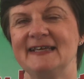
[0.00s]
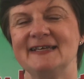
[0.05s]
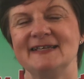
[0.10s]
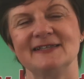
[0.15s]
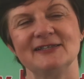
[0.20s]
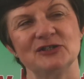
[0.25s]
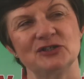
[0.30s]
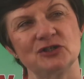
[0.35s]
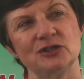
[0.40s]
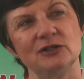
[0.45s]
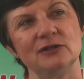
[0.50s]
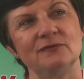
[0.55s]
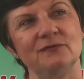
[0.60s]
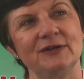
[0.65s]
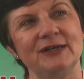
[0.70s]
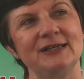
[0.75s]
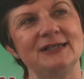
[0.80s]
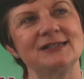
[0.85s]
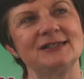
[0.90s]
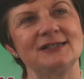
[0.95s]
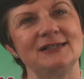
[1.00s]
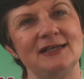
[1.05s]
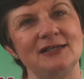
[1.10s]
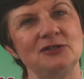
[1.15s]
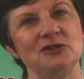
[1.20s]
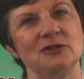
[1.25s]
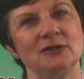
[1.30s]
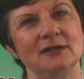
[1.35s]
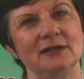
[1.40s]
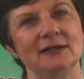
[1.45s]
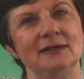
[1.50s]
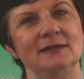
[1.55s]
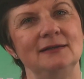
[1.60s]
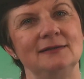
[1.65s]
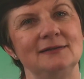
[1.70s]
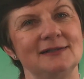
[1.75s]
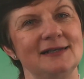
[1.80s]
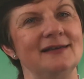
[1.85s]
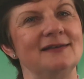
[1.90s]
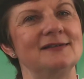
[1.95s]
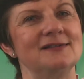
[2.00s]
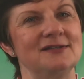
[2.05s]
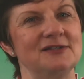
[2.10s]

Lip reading: The survey essentially takes the